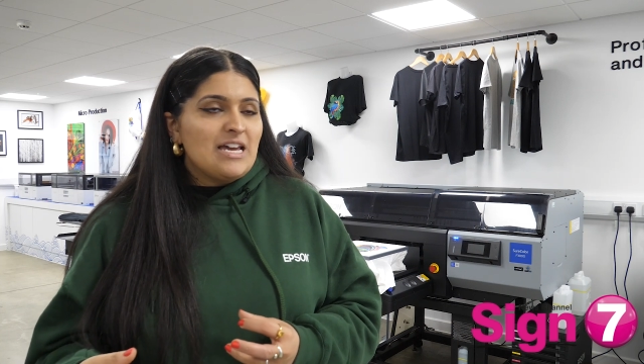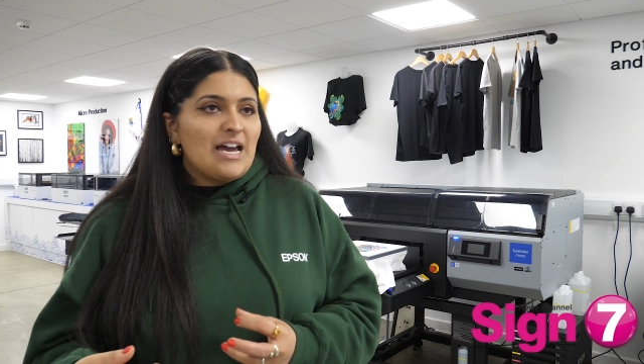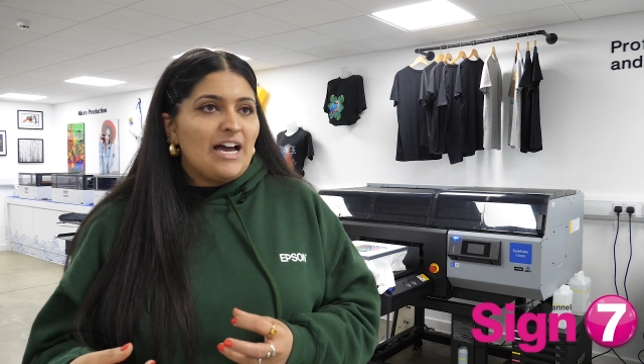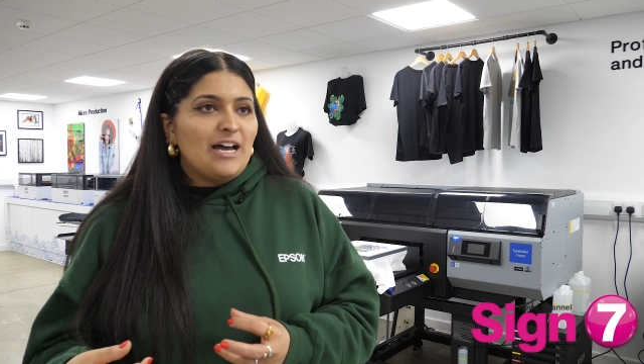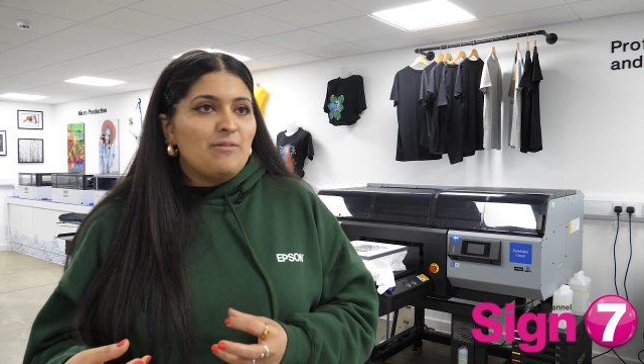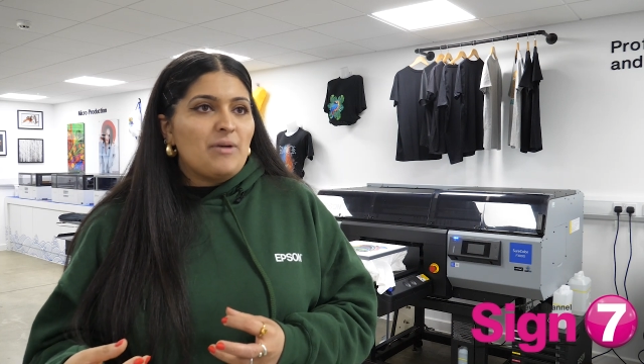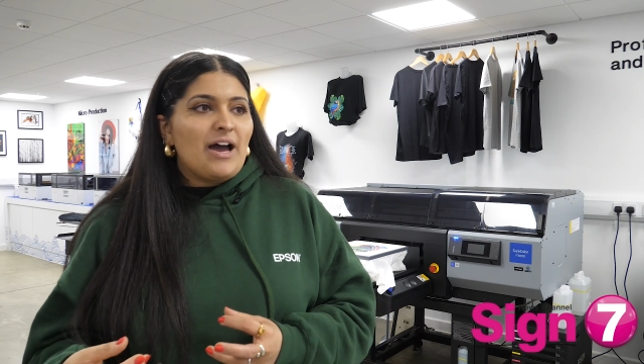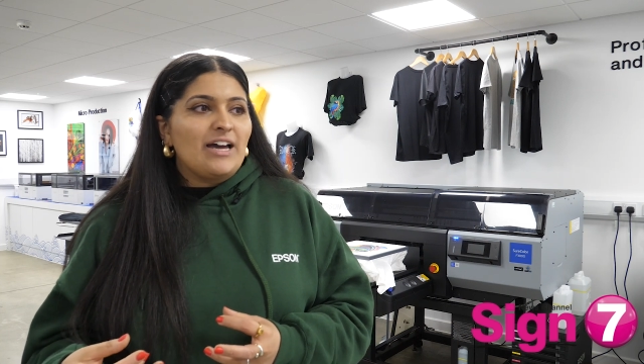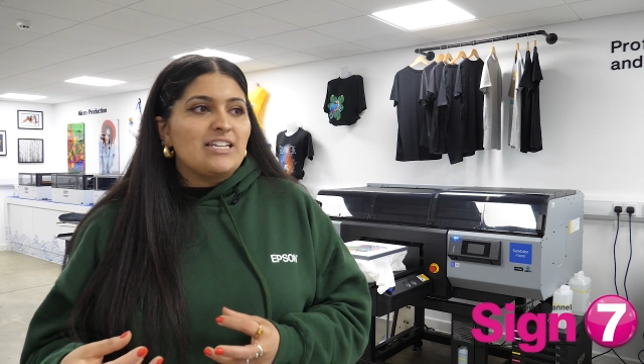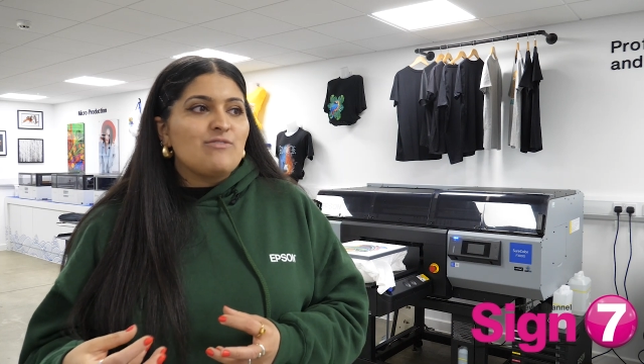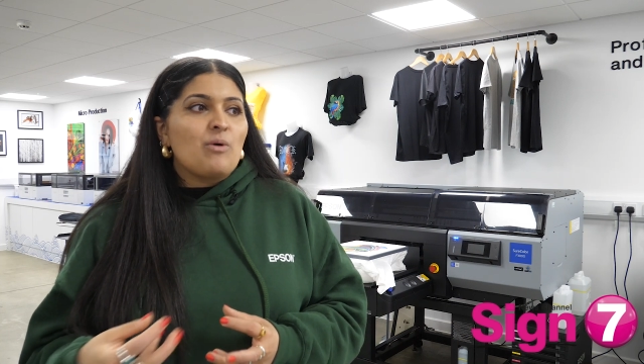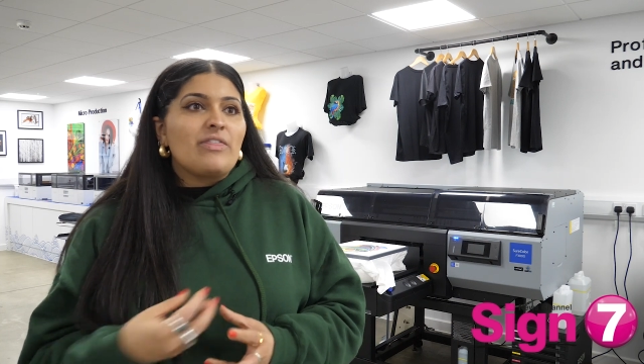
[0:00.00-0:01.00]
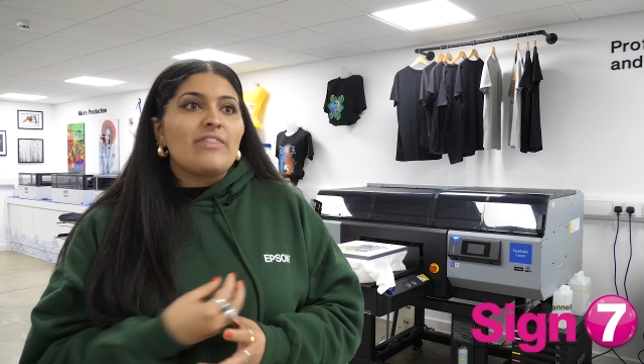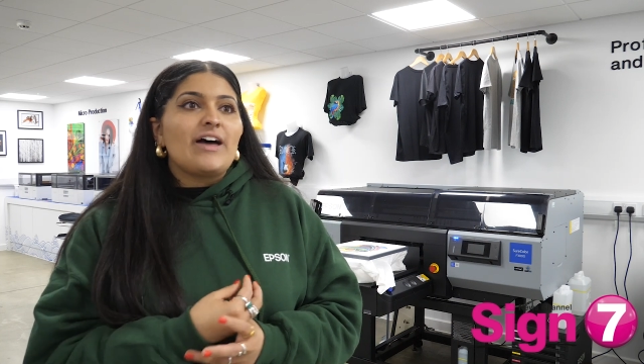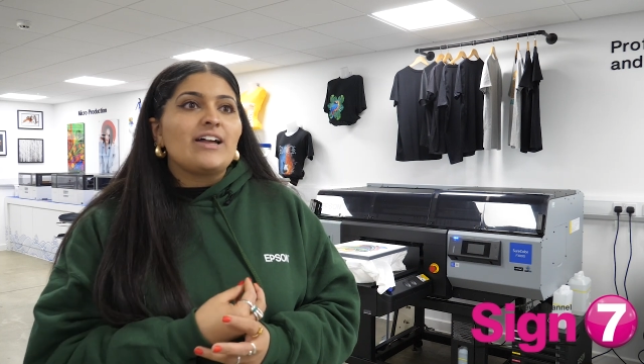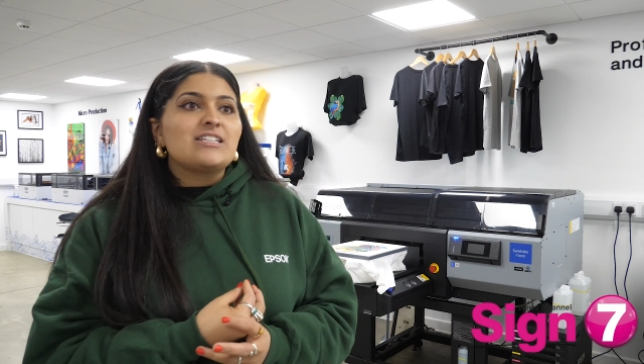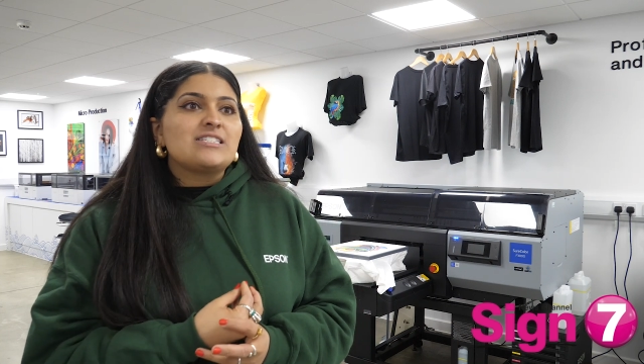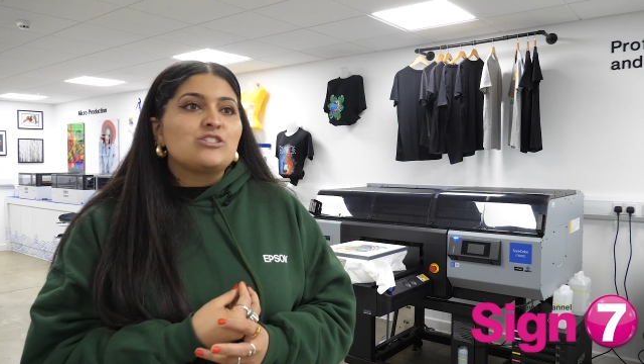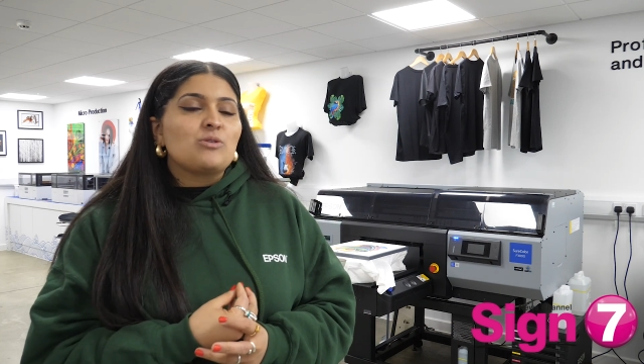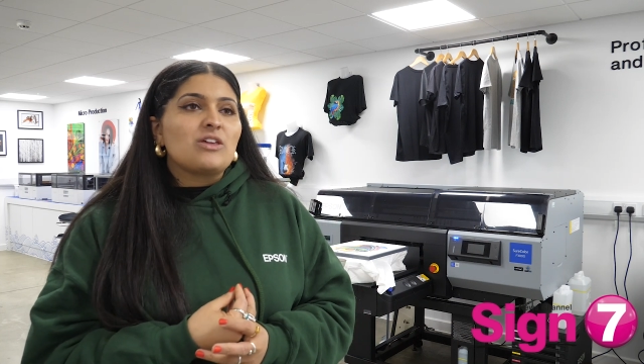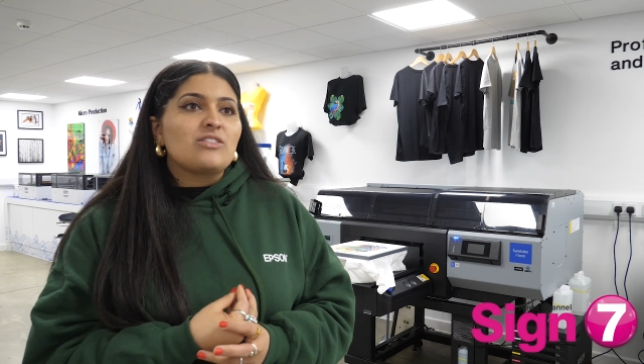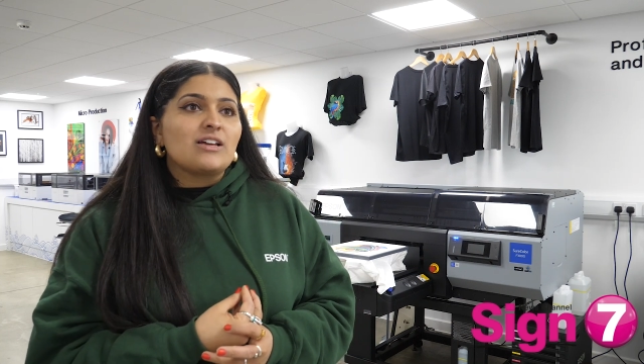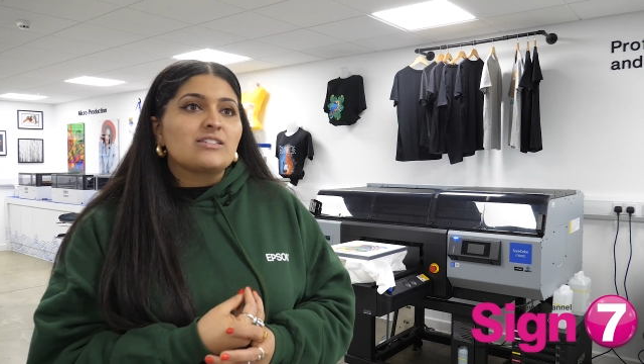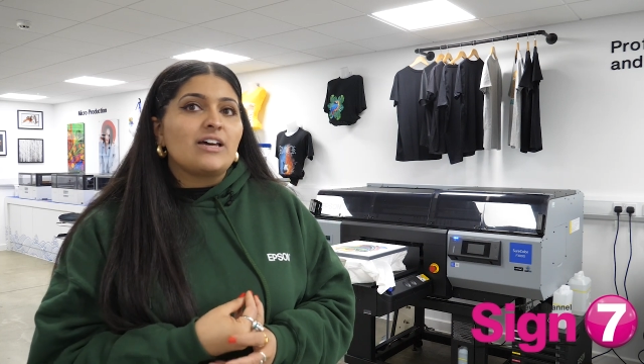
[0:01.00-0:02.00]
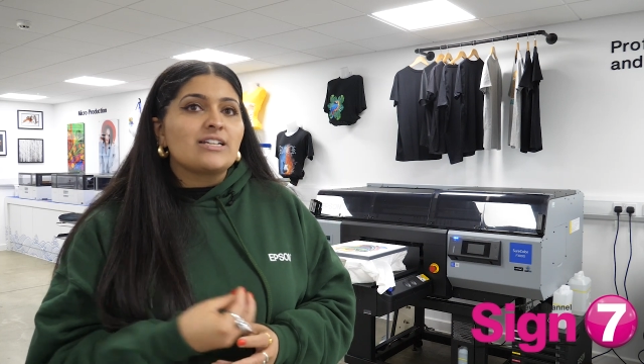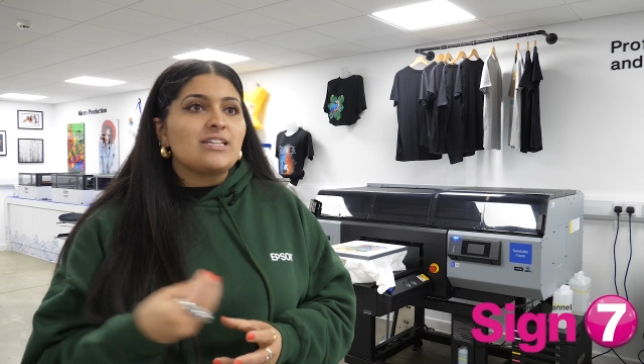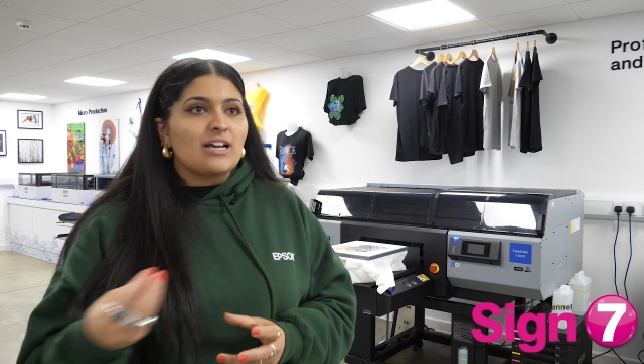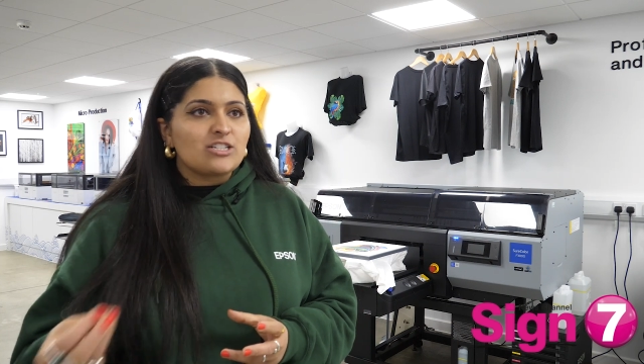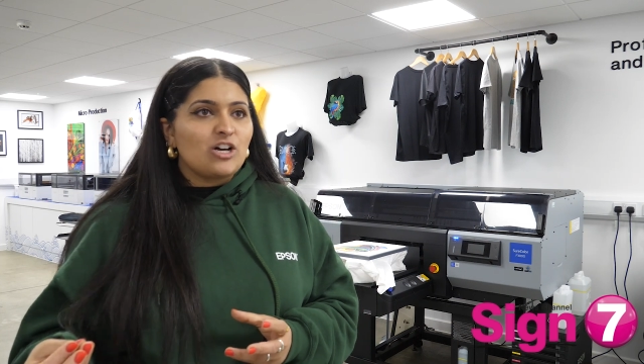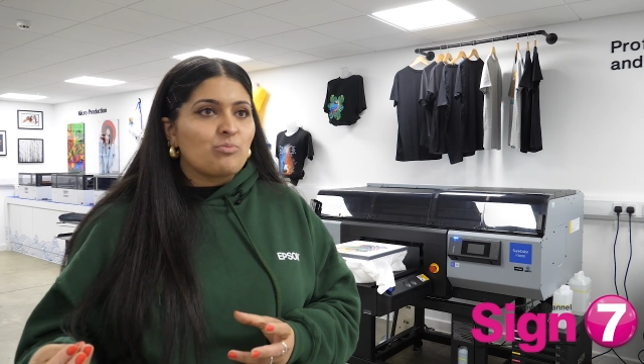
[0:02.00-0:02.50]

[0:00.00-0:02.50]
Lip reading: And whether that's doing things like textile